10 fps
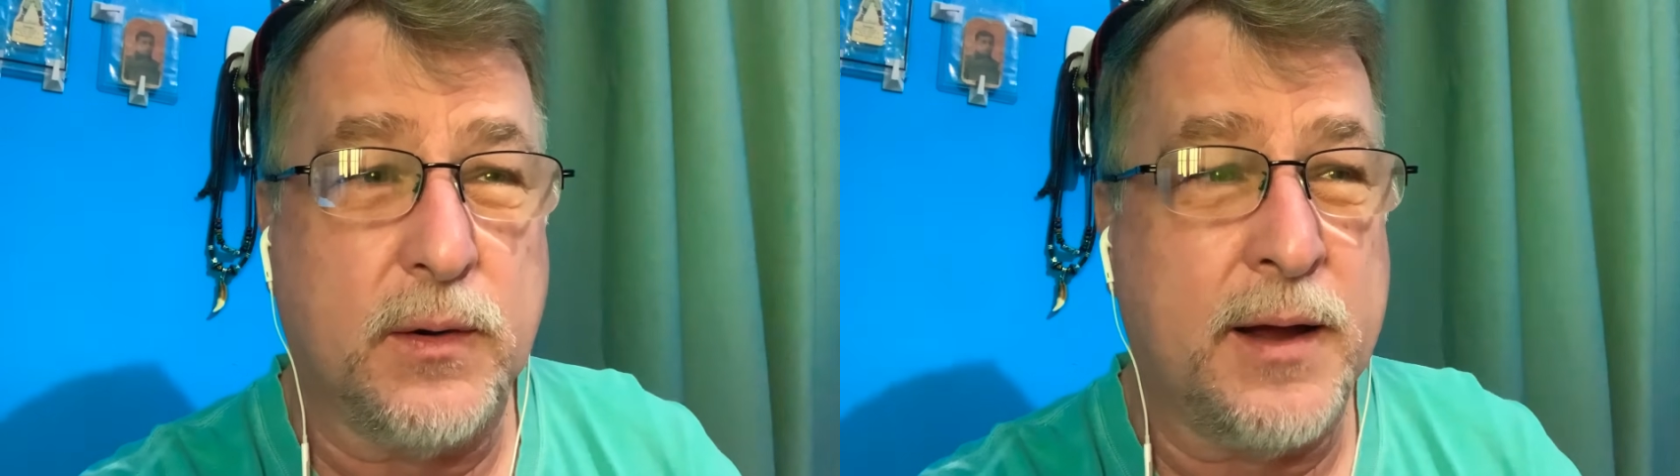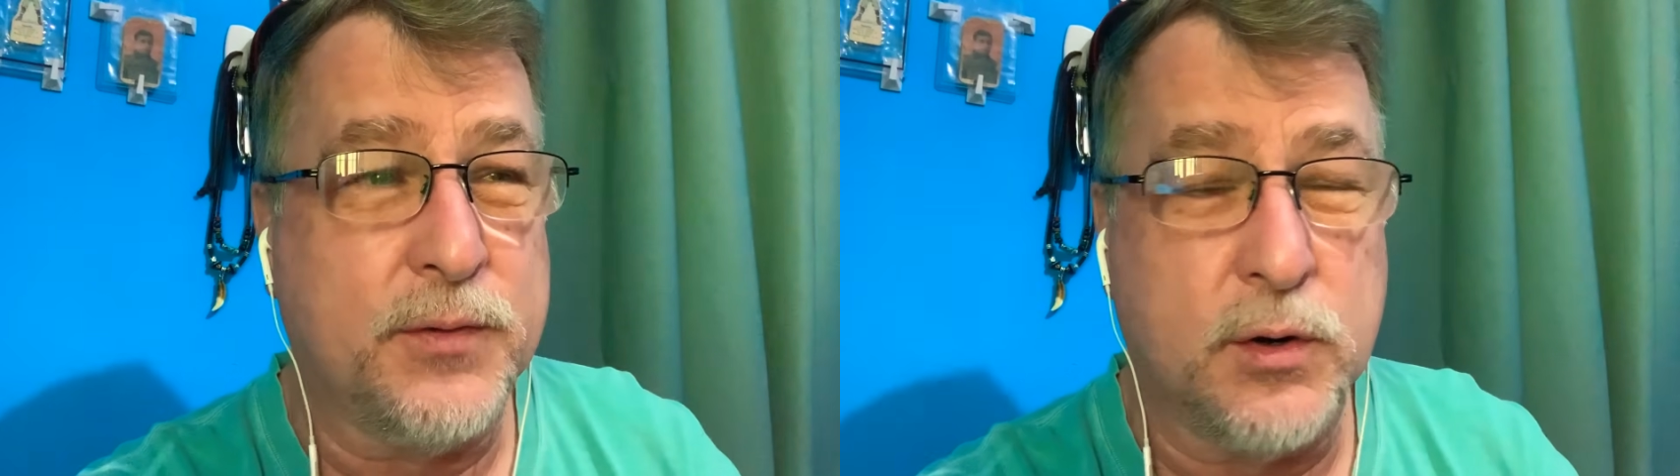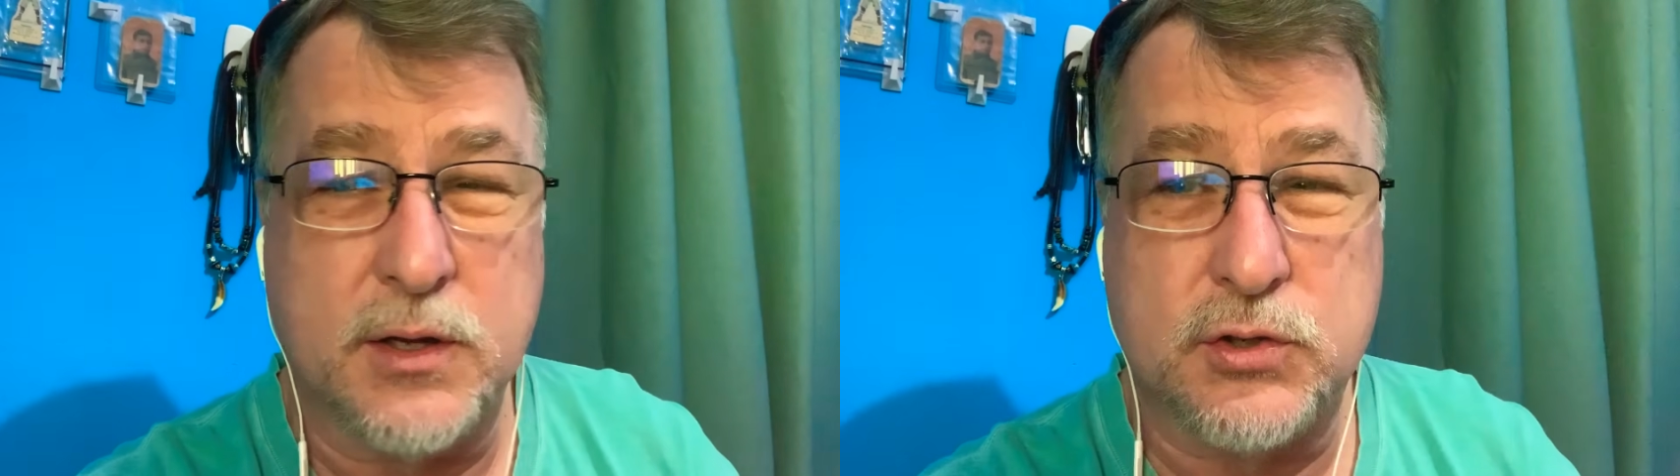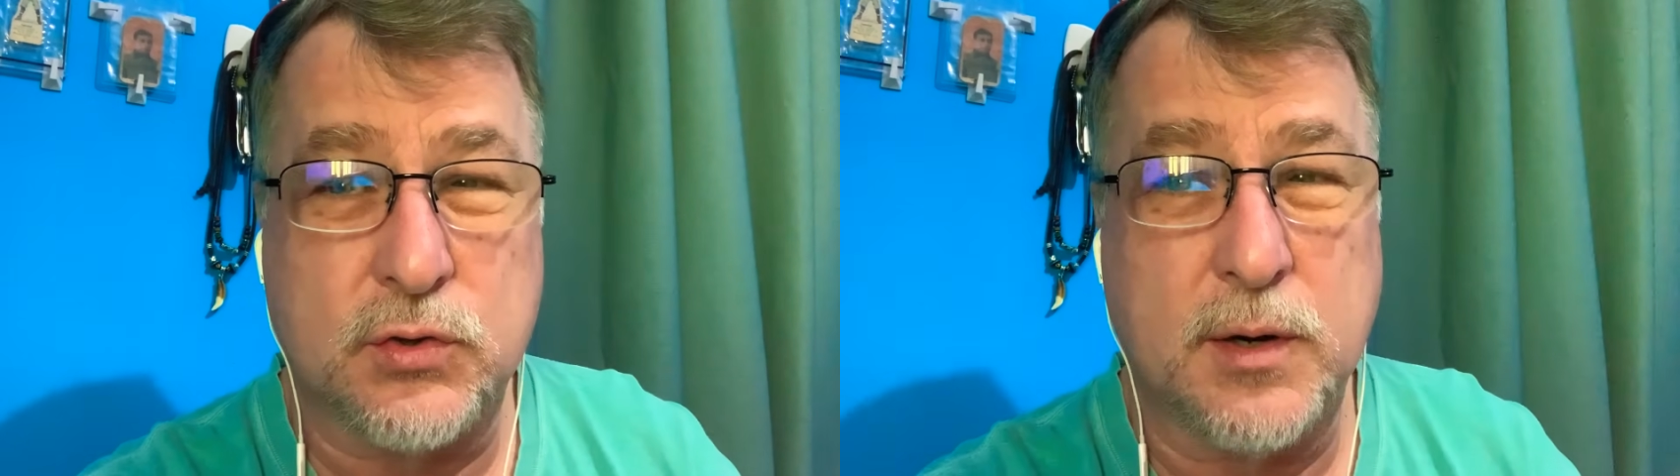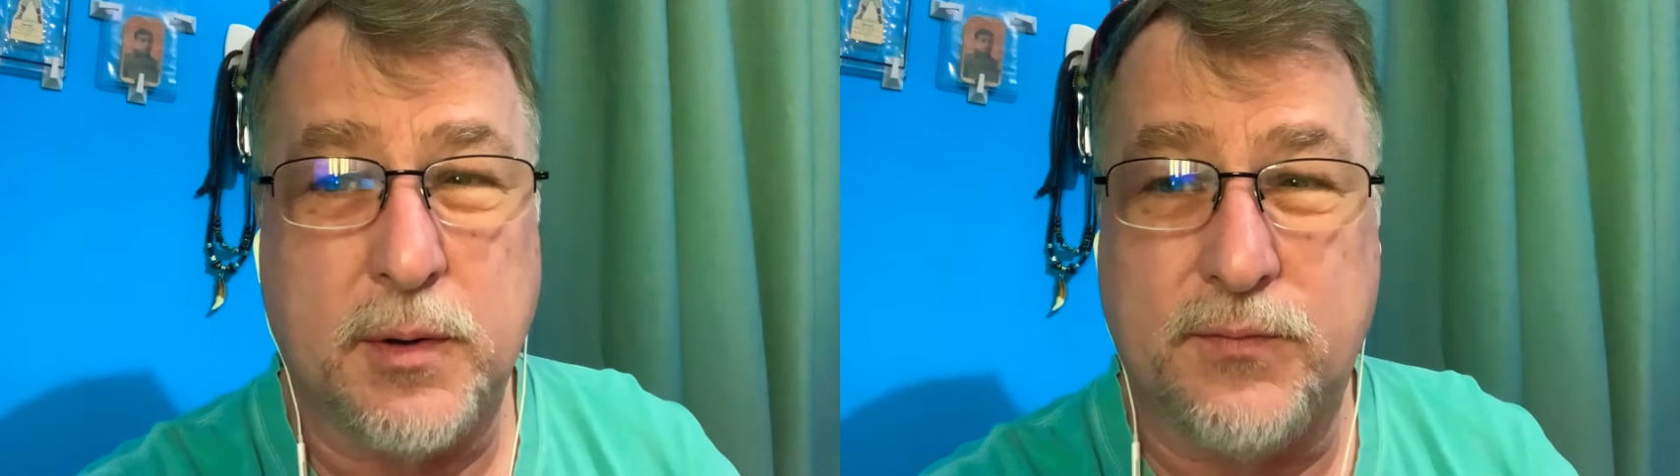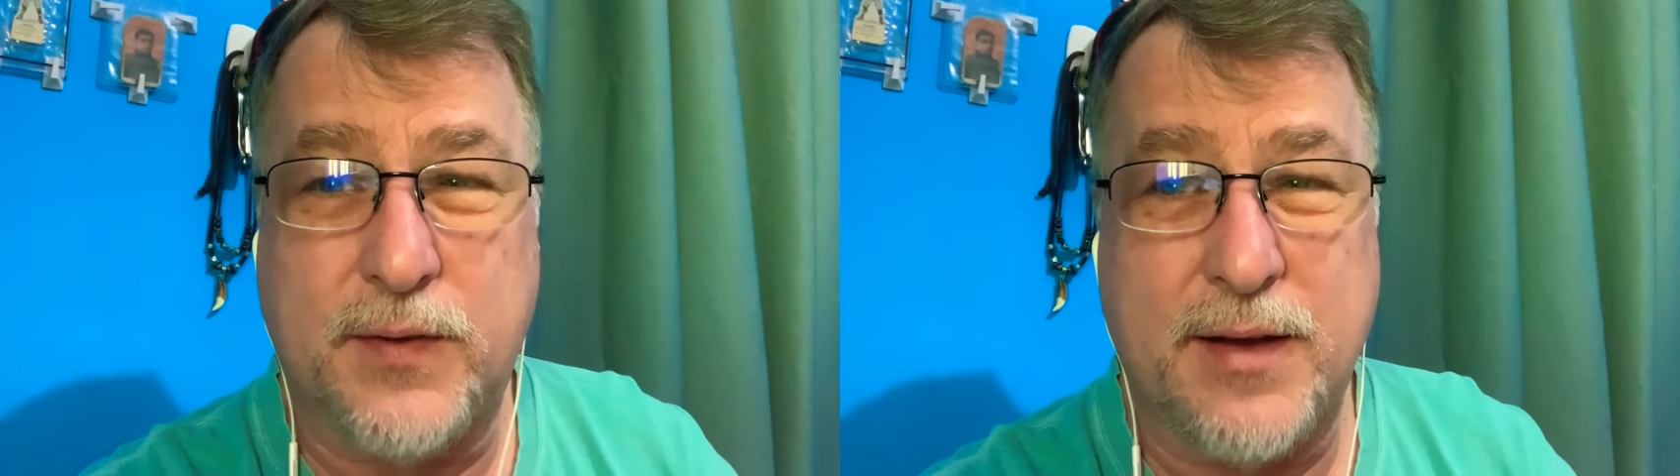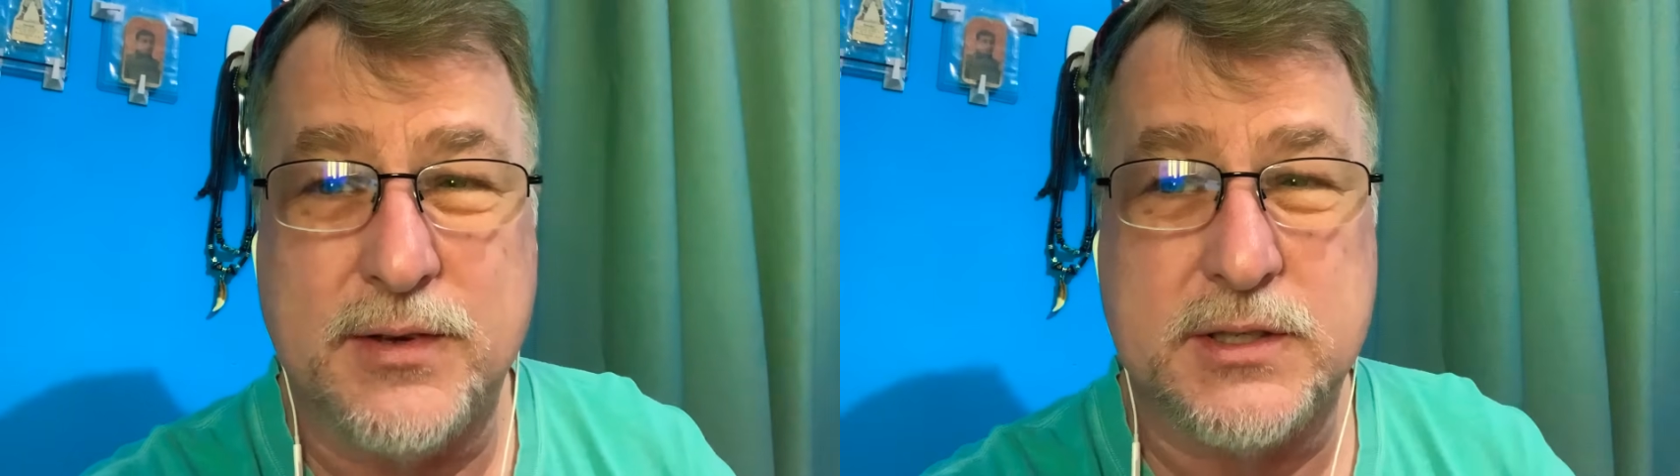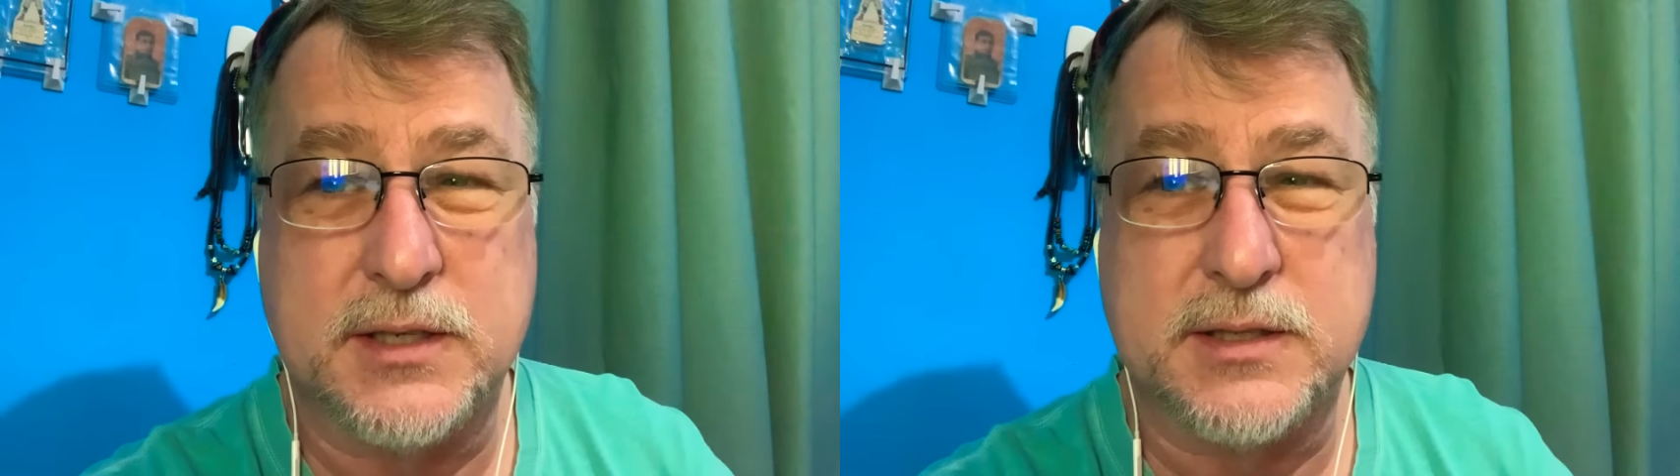I've heard this story about 5
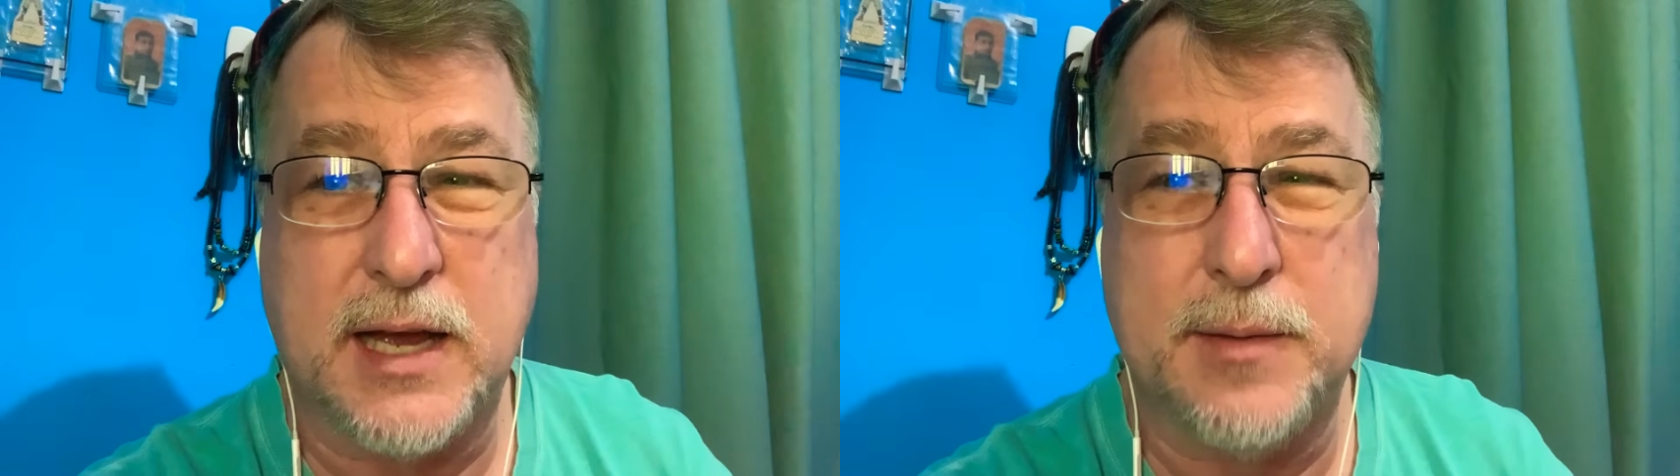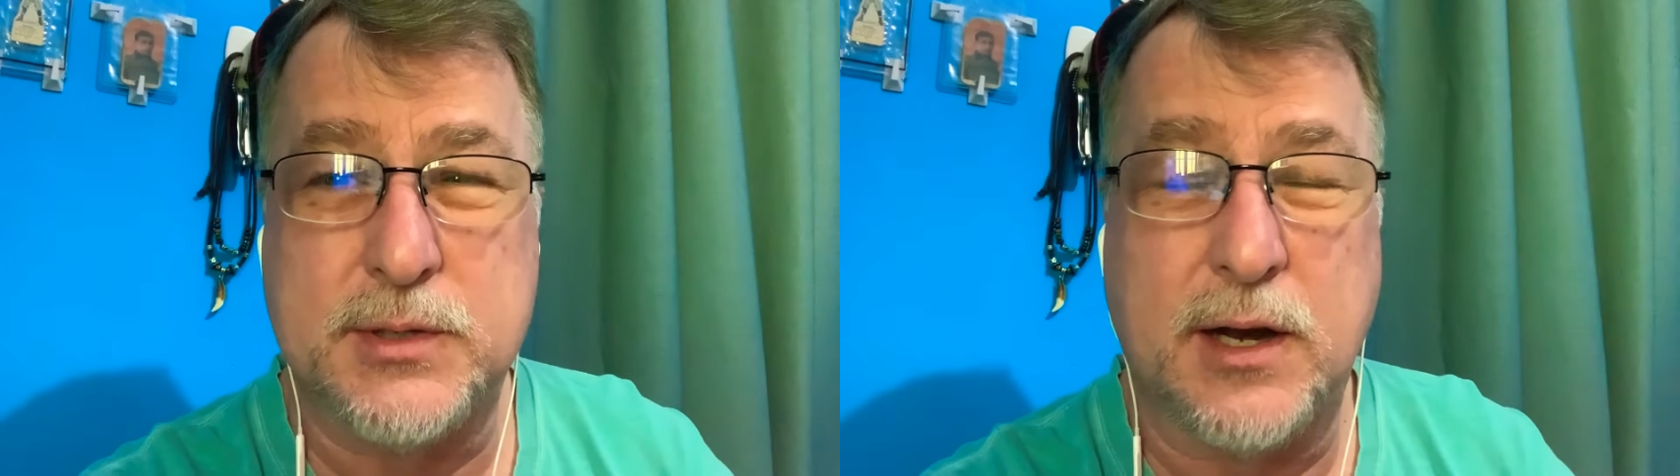or 6 times,